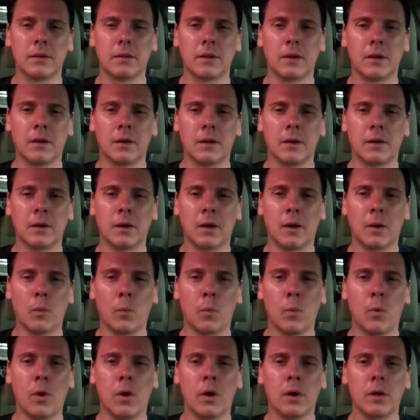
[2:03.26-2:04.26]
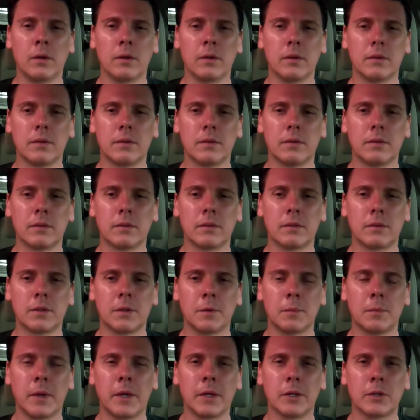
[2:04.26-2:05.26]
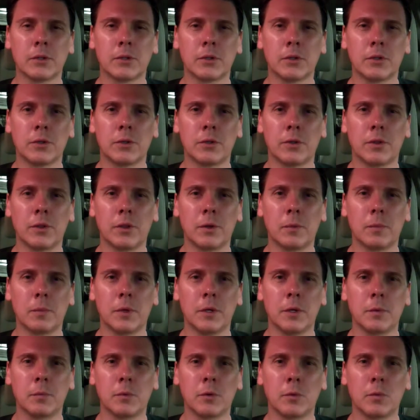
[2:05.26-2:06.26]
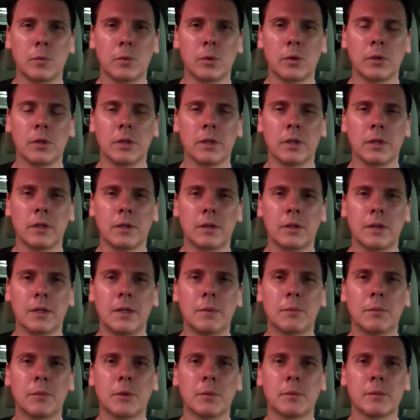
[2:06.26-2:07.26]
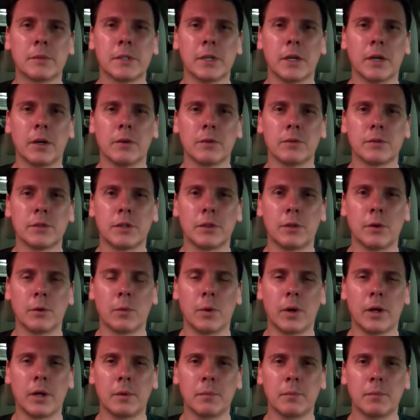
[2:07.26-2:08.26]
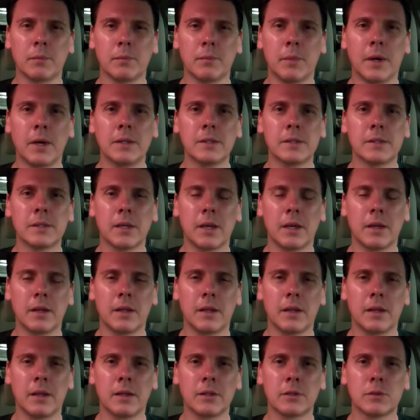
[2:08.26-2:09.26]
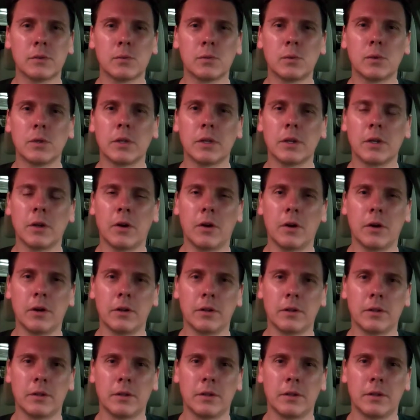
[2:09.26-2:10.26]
I want to make sure that people really keep themselves in the right mindset. And it's really hard.